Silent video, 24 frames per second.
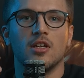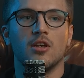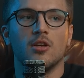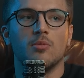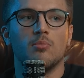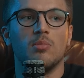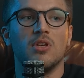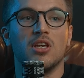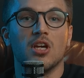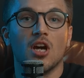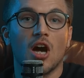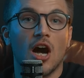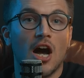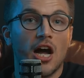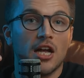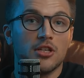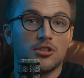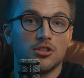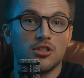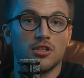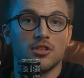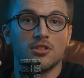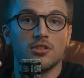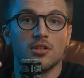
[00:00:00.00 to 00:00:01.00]
be
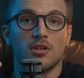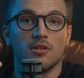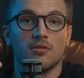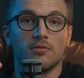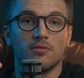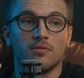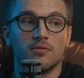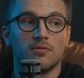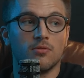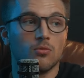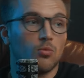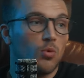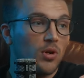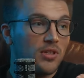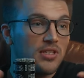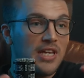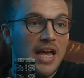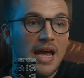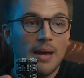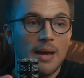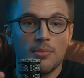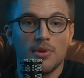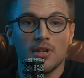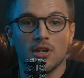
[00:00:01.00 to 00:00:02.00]
conscious of what's
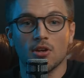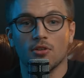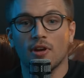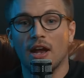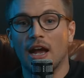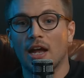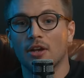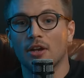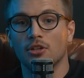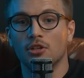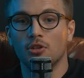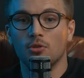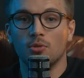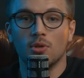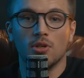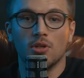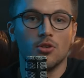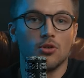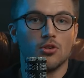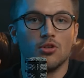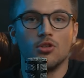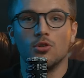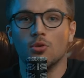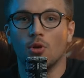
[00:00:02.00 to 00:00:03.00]
happening around you and
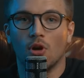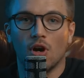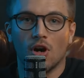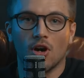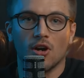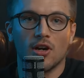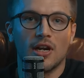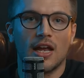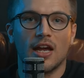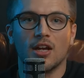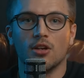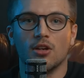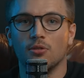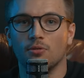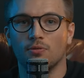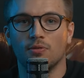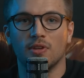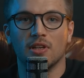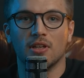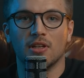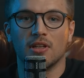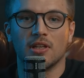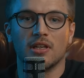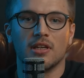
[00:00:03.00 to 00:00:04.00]
who you are and how you're
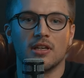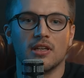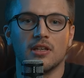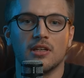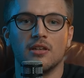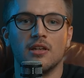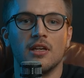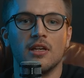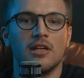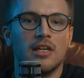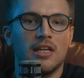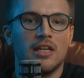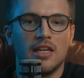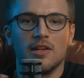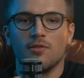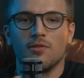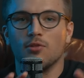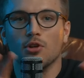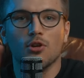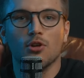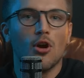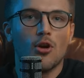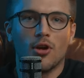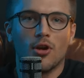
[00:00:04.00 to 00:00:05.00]
feeling and if
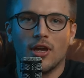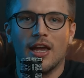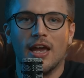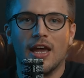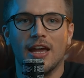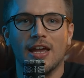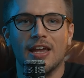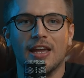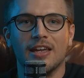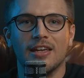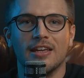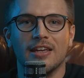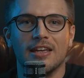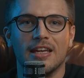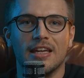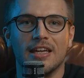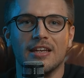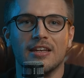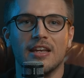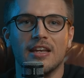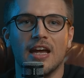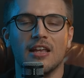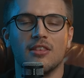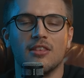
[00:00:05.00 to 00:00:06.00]
you're okay.
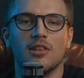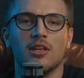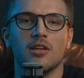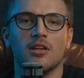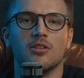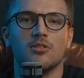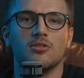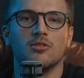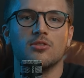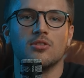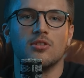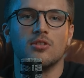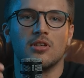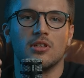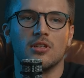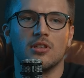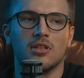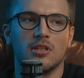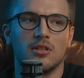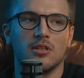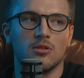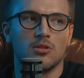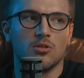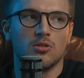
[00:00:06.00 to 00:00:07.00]
And I think
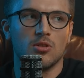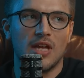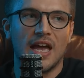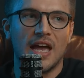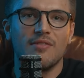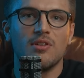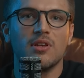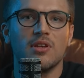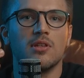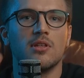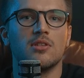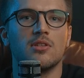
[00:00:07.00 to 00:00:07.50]
having these